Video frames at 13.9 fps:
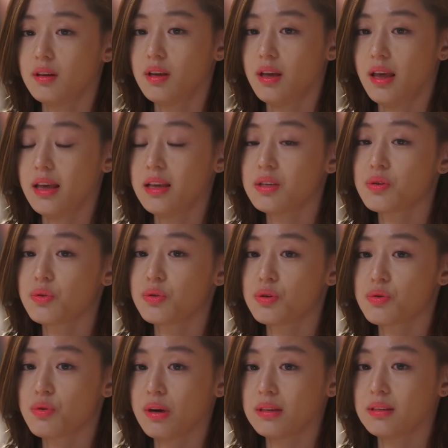He agreed,
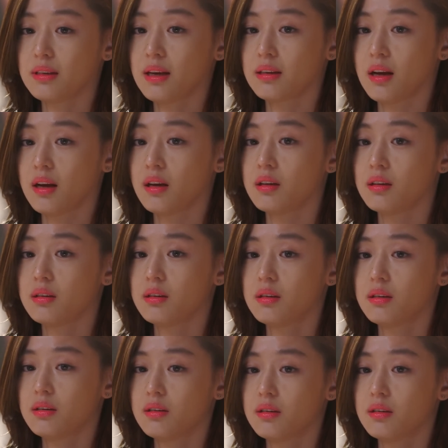and they went out together and